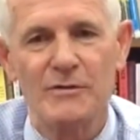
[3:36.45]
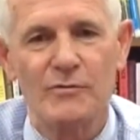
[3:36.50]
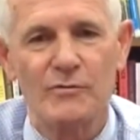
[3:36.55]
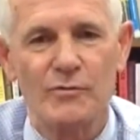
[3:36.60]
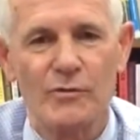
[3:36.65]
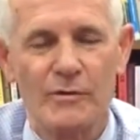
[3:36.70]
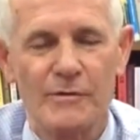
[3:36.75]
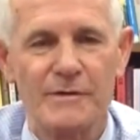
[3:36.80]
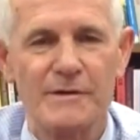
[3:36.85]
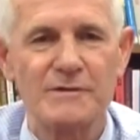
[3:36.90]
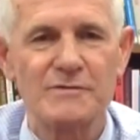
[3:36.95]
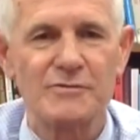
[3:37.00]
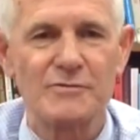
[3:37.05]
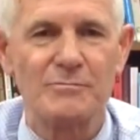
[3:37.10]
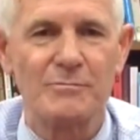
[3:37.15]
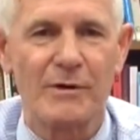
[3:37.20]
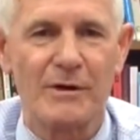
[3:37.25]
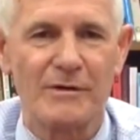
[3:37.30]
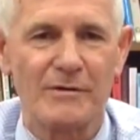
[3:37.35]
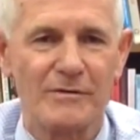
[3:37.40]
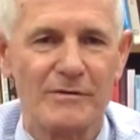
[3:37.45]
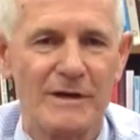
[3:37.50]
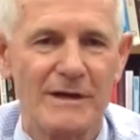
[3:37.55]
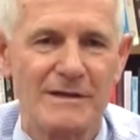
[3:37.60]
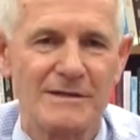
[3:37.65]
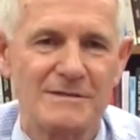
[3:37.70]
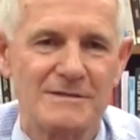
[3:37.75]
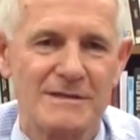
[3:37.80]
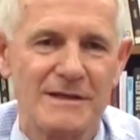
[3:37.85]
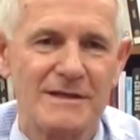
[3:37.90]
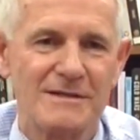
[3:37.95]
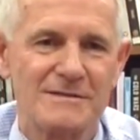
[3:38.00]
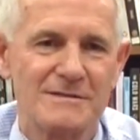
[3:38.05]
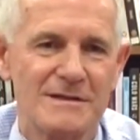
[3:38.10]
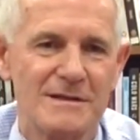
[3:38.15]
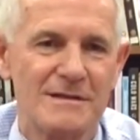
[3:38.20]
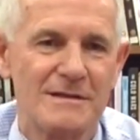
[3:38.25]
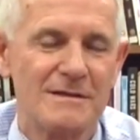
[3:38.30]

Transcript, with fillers: northeastern part of the United States.